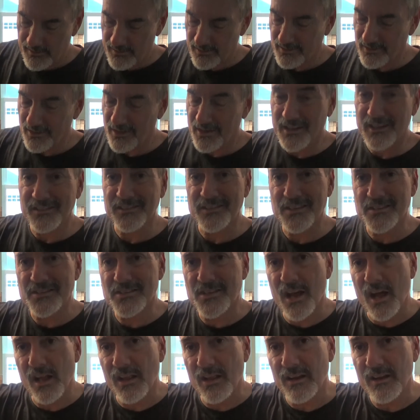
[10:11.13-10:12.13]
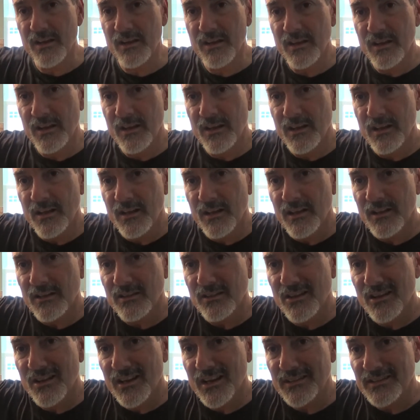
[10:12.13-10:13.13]
Look at this color.
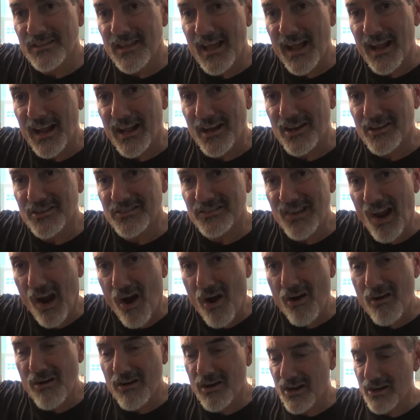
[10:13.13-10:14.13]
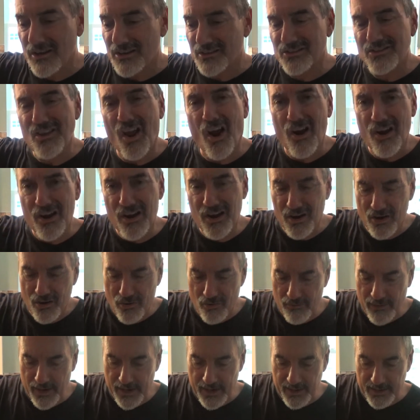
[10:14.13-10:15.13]
Look at that dark
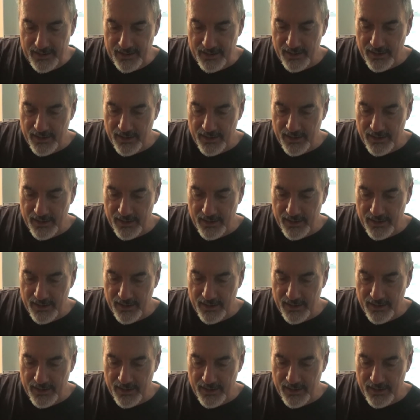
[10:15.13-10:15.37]
green.